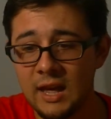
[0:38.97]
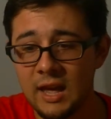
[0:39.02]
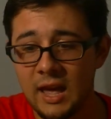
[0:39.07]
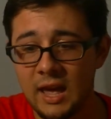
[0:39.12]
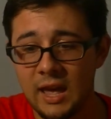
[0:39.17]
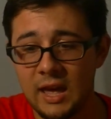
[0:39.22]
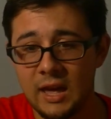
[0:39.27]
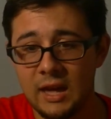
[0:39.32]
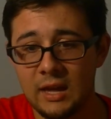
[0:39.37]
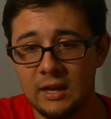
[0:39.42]

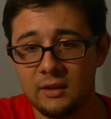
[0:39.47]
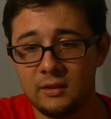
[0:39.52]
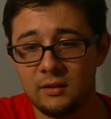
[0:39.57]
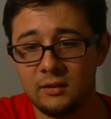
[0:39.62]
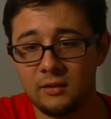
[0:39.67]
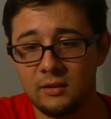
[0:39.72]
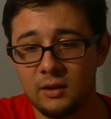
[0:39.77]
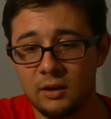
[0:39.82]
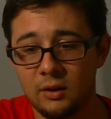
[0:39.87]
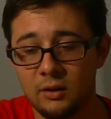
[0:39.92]
and
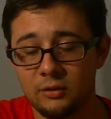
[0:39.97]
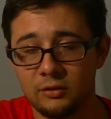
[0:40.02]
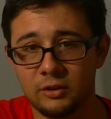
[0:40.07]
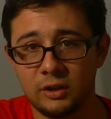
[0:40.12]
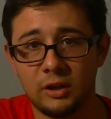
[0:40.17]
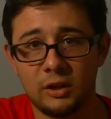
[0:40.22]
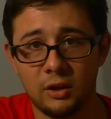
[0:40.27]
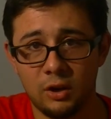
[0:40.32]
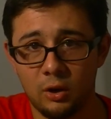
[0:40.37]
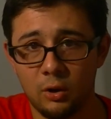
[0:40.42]
there's
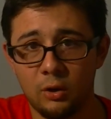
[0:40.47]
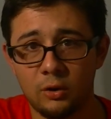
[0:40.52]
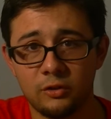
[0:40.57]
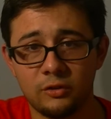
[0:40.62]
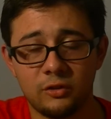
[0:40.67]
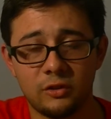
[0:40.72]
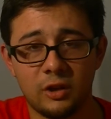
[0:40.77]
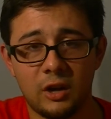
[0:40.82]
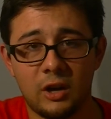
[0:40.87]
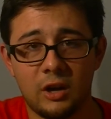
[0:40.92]
a
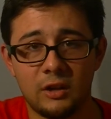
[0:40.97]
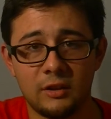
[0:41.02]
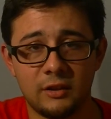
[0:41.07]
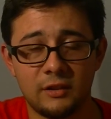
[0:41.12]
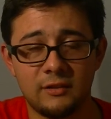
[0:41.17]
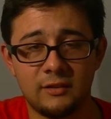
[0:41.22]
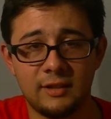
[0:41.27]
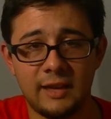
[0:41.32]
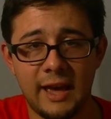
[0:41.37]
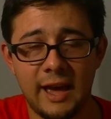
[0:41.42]
curse on the
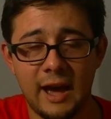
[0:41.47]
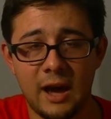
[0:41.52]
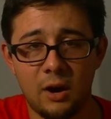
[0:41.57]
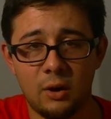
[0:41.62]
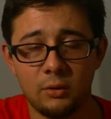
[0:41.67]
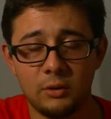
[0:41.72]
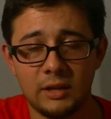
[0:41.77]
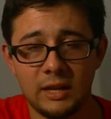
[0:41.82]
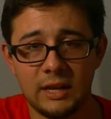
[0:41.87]
town,